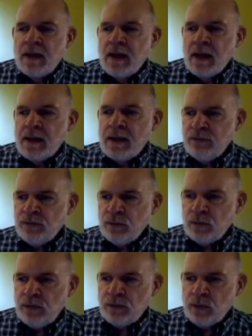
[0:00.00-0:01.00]
And
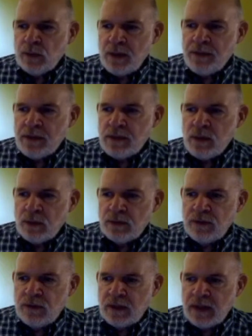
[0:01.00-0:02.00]
this one, I think you can
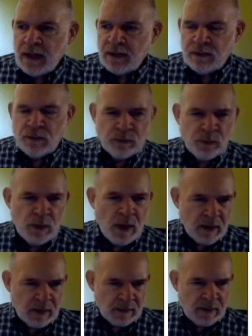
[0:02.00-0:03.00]
see the answer is we
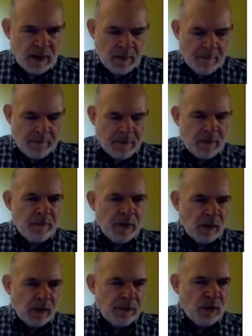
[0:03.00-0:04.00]
ought to
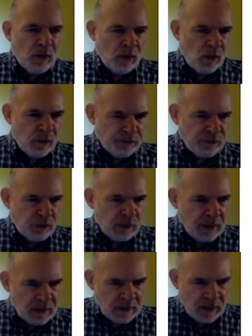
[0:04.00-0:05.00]
build the whole
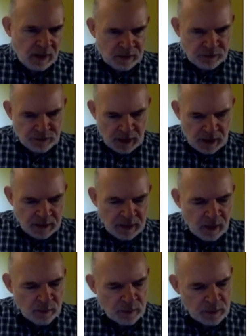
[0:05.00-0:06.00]
circuit, check it
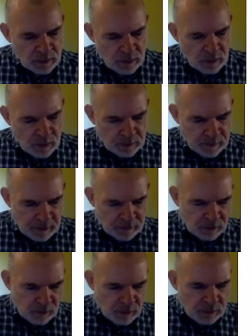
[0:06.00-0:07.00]
out real good, make
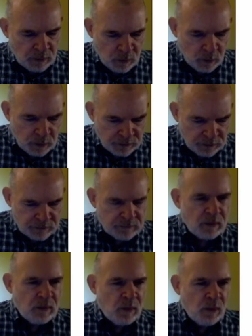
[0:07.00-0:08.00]
sure we know which
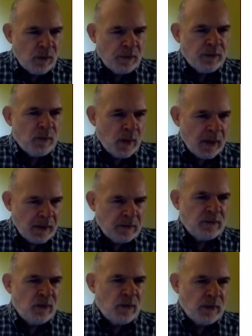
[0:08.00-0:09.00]
hole the wire's
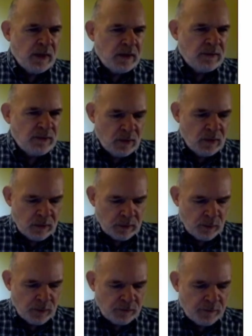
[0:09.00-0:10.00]
going into and
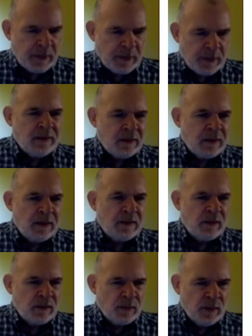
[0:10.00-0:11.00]
which pin on the
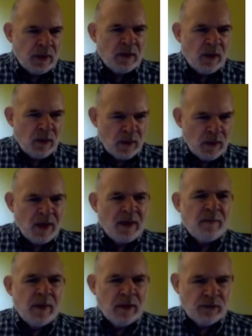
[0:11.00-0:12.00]
Arduino,
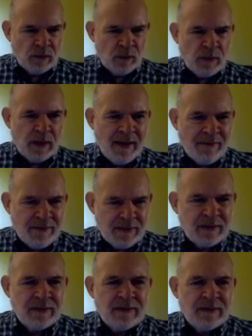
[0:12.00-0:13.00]
make sure we have it
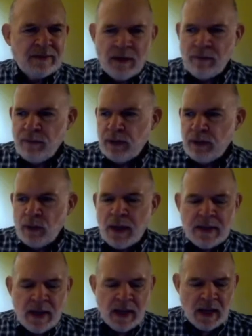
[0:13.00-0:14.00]
carefully
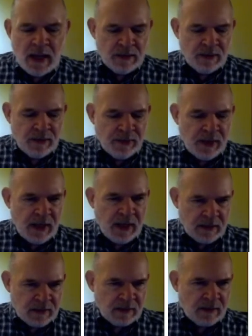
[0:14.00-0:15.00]
right, and
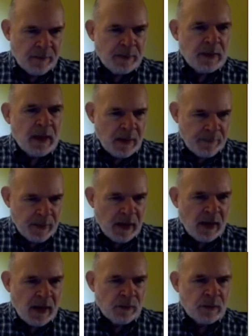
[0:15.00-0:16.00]
then apply
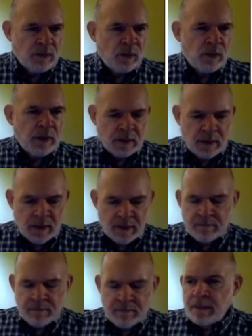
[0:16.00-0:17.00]
power to it.
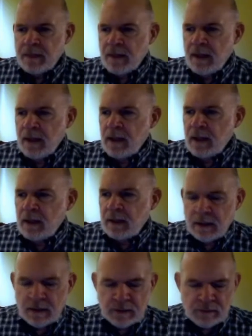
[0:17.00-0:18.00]

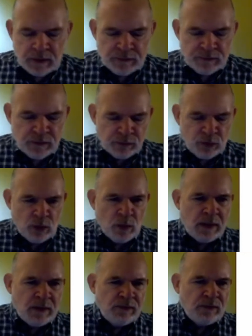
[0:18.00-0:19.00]
It's just too
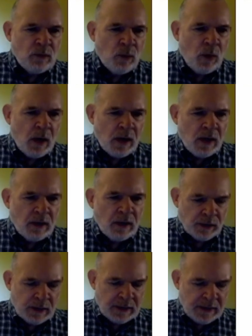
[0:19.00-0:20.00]
easy while
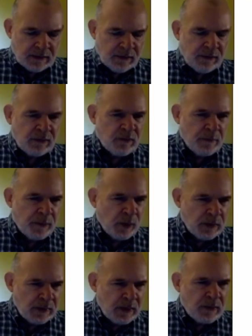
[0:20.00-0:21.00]
you're connecting things to put
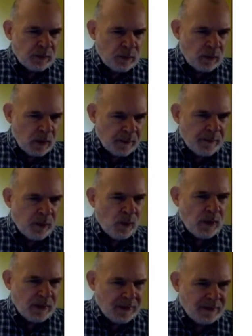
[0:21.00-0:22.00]
it in the wrong
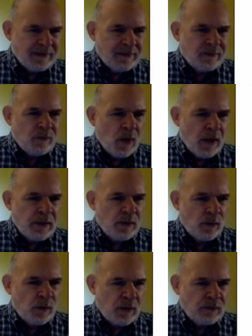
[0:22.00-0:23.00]
point while you're working.